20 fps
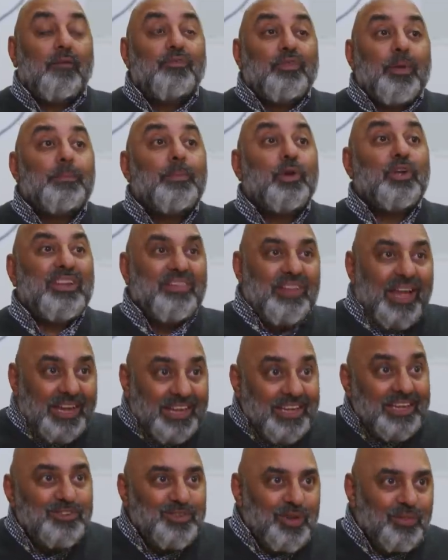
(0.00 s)
the money that
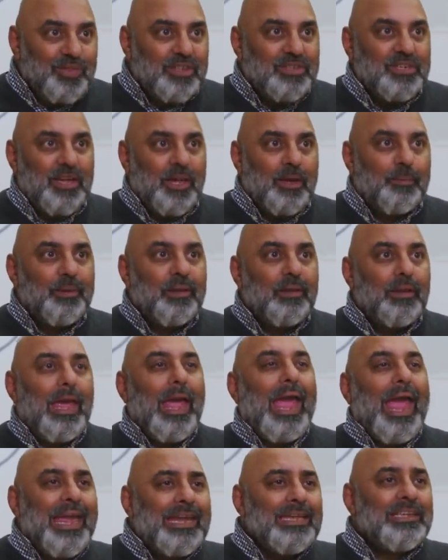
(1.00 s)
is on the table,
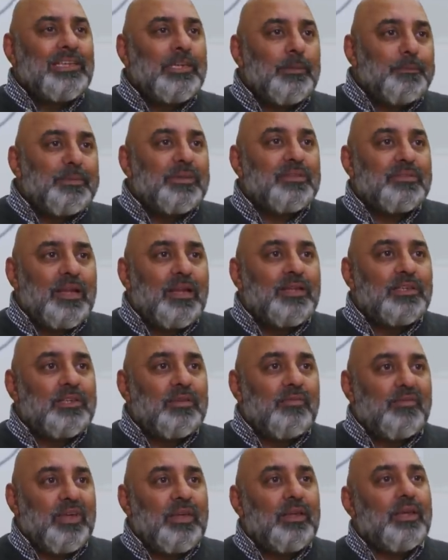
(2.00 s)
80%
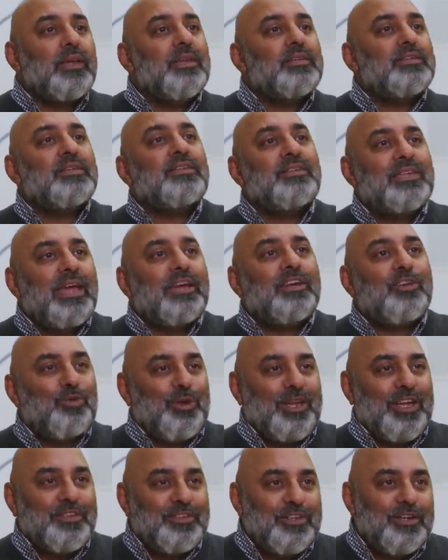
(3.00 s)
of it is in debt
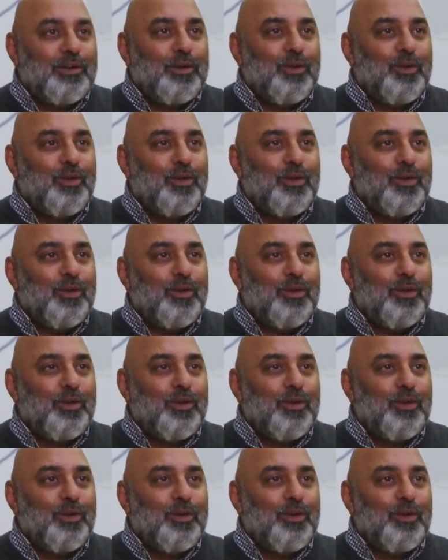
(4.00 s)
creating